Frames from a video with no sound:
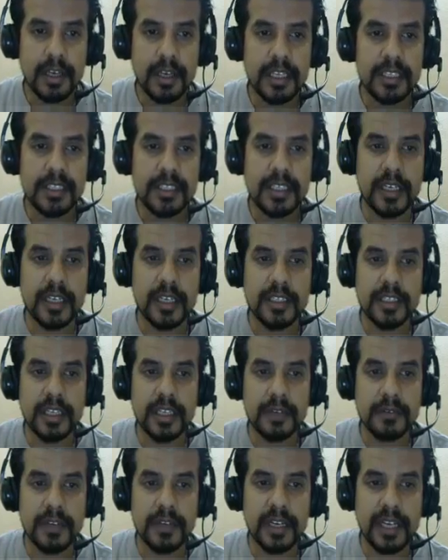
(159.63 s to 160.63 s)
So in
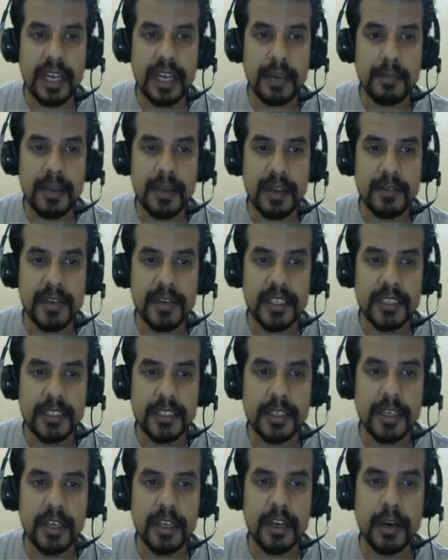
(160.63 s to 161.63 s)
search network I'm
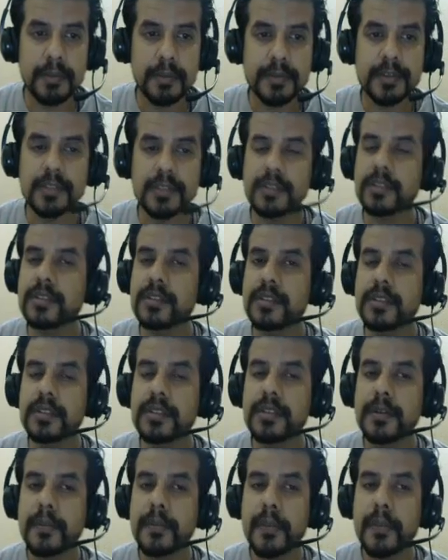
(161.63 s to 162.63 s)
having three
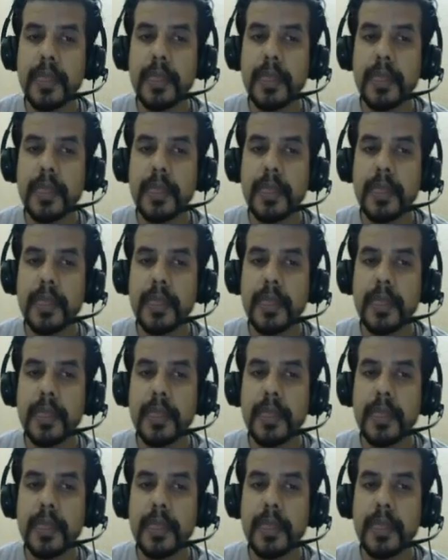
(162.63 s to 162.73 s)
options,